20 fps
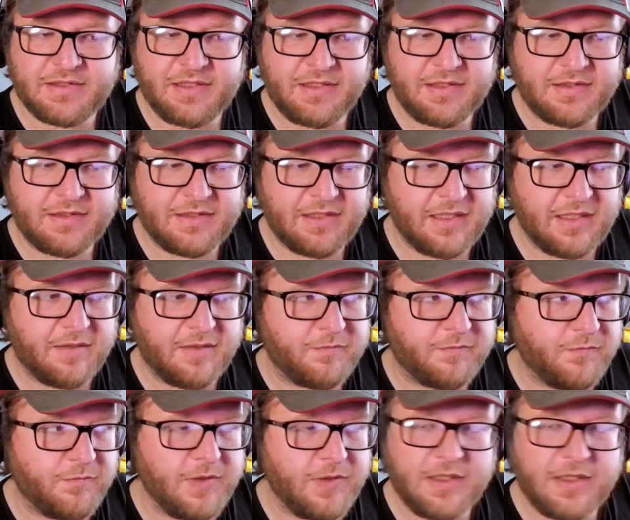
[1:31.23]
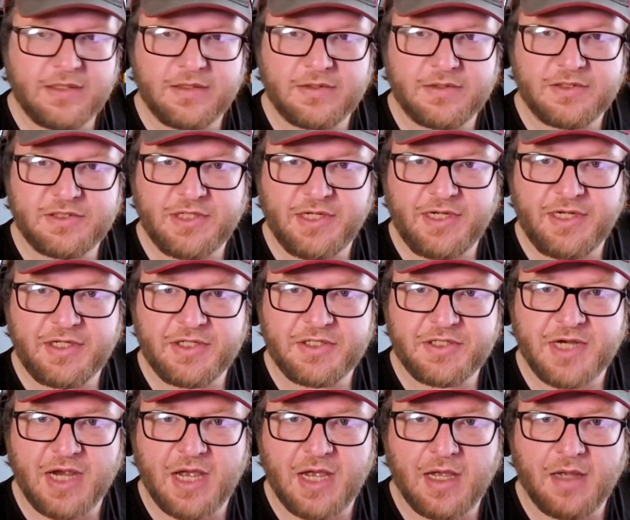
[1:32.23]
did a really shitty
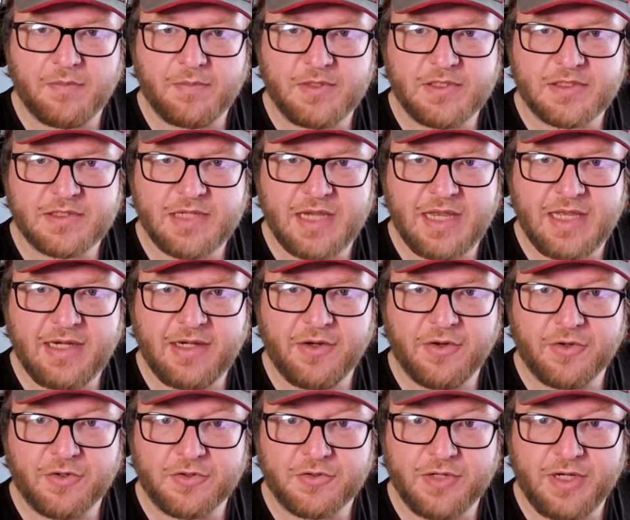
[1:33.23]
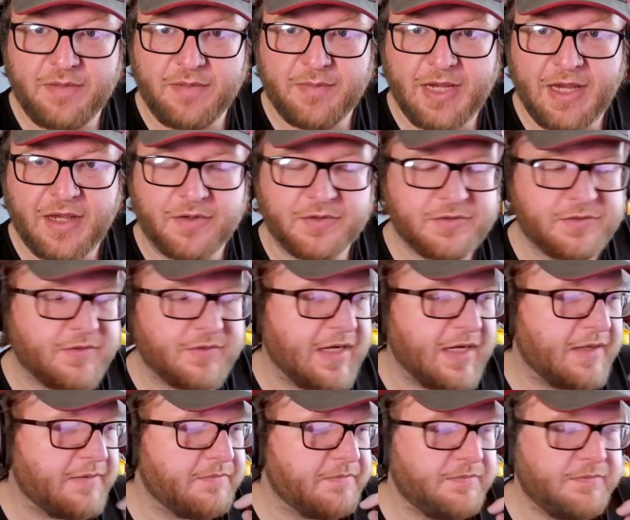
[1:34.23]
job designing her dream house,
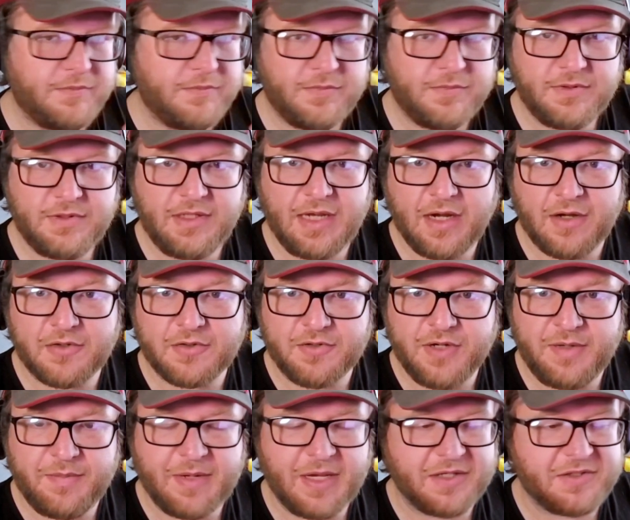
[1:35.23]
right? You got her dream house.